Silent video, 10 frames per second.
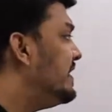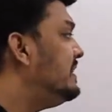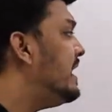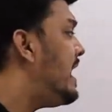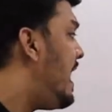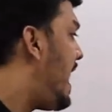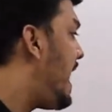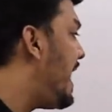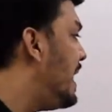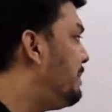with the
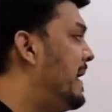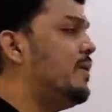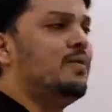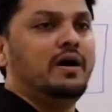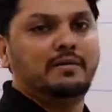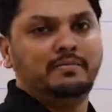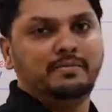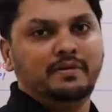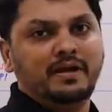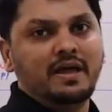helping verb.
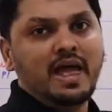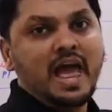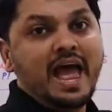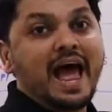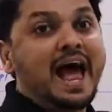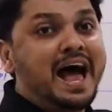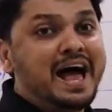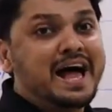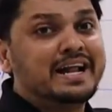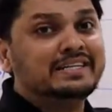
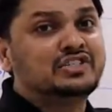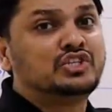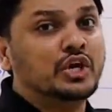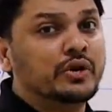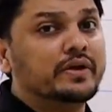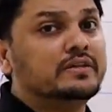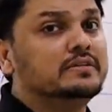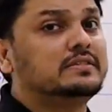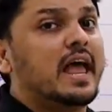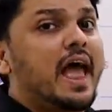And
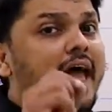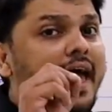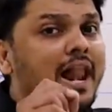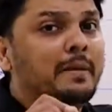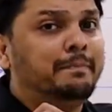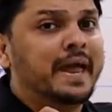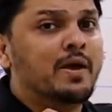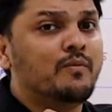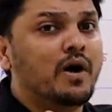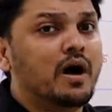students,
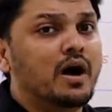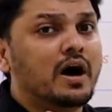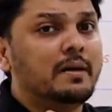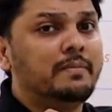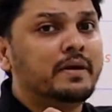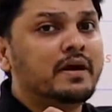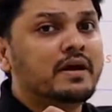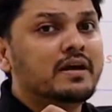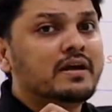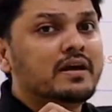helping verb
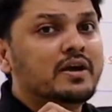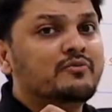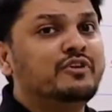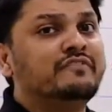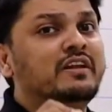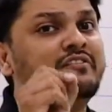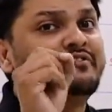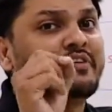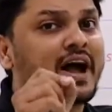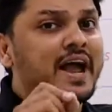we will
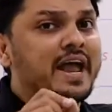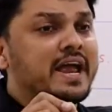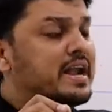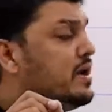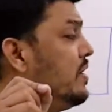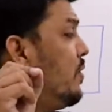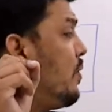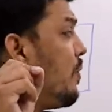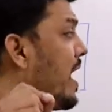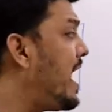
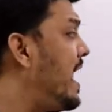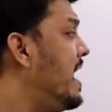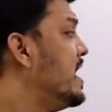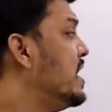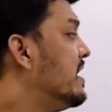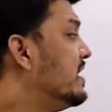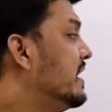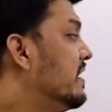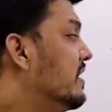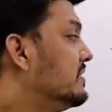find where
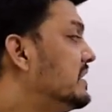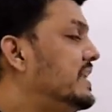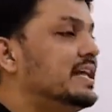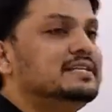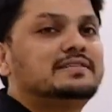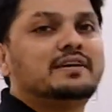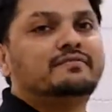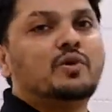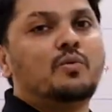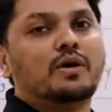the tense
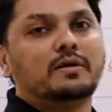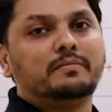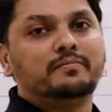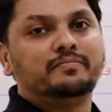of the verb.